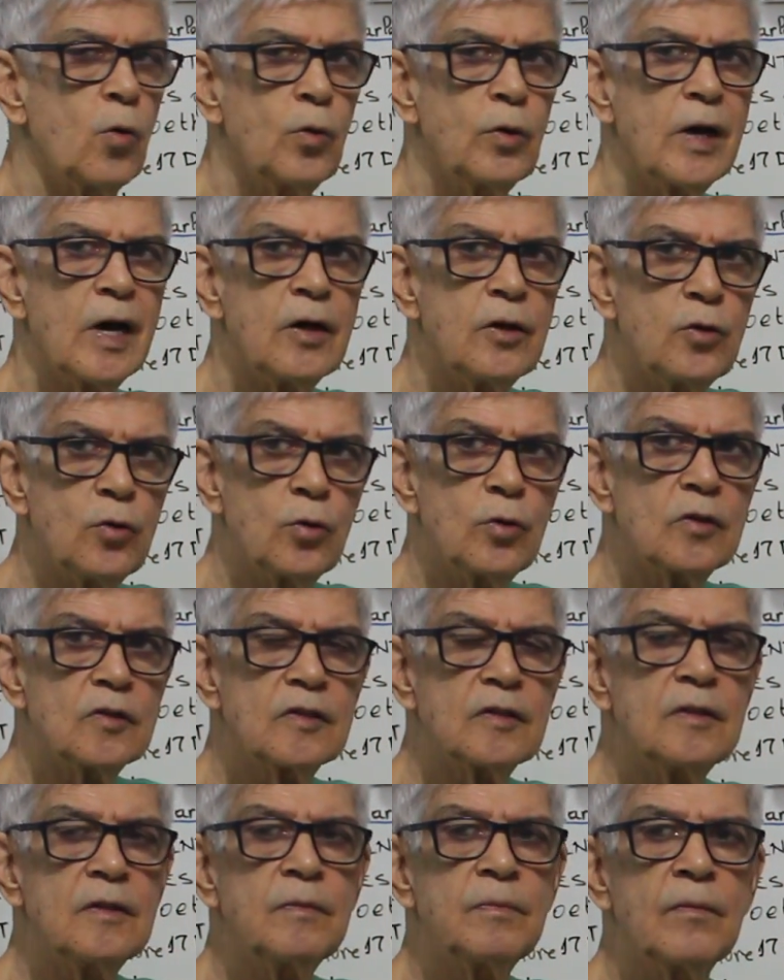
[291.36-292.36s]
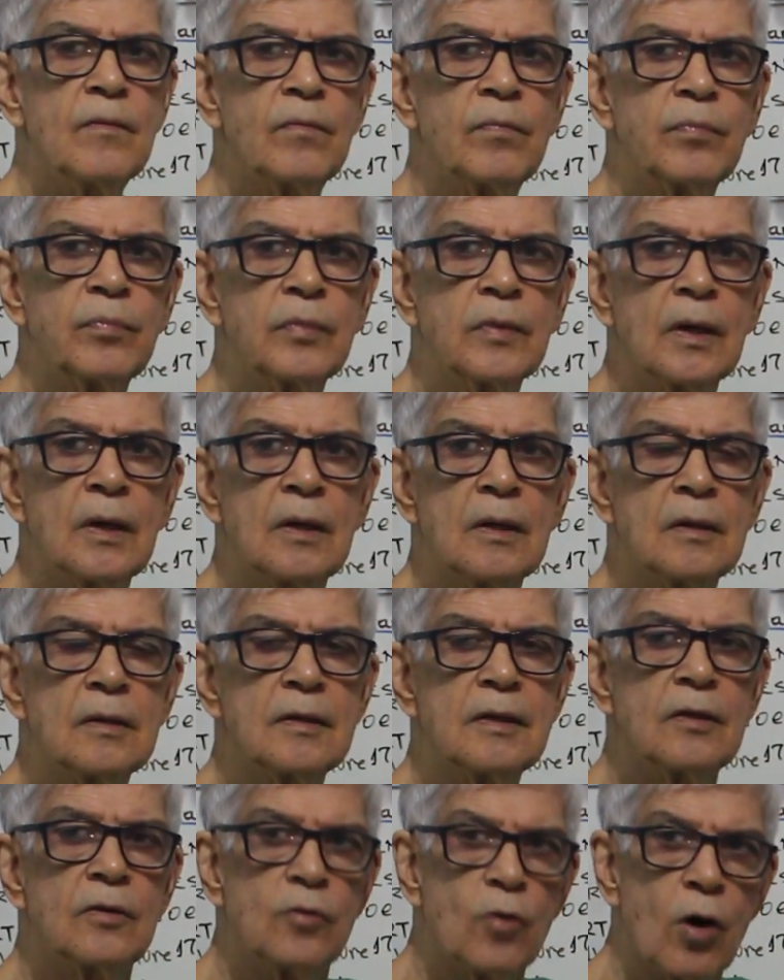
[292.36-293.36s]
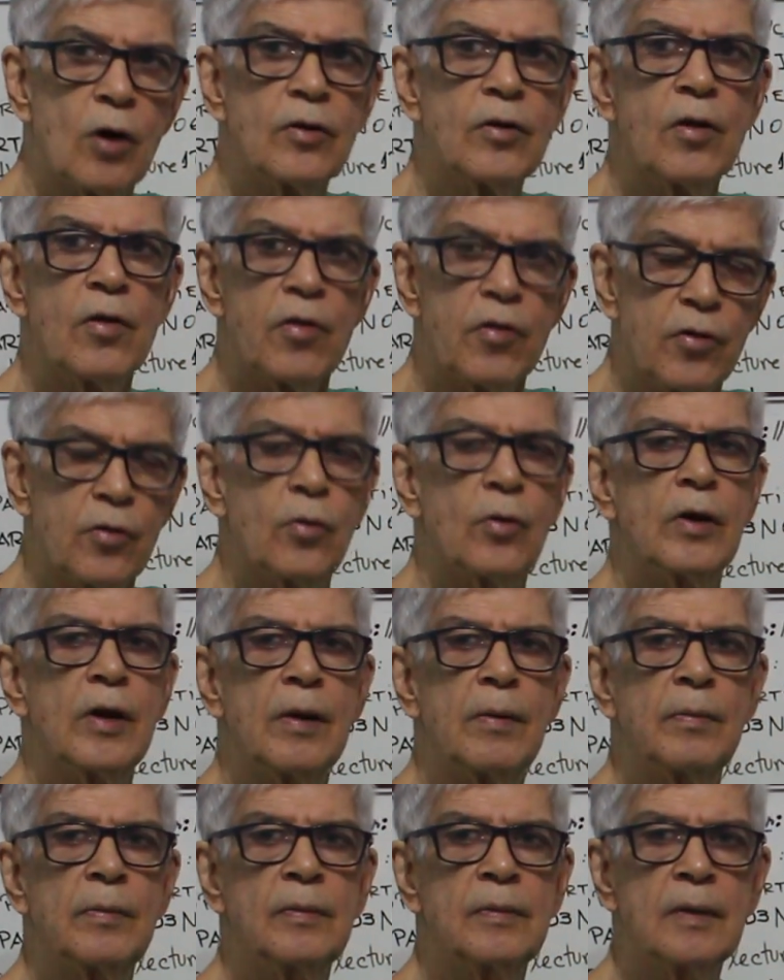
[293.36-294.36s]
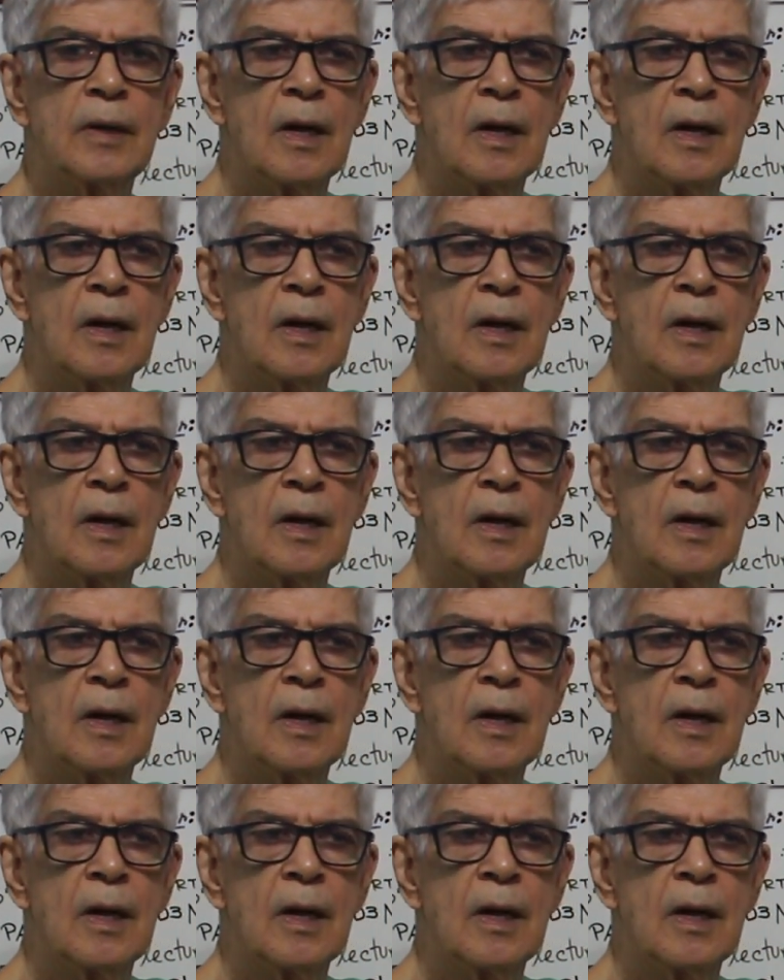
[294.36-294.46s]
we are using the Noether theorem.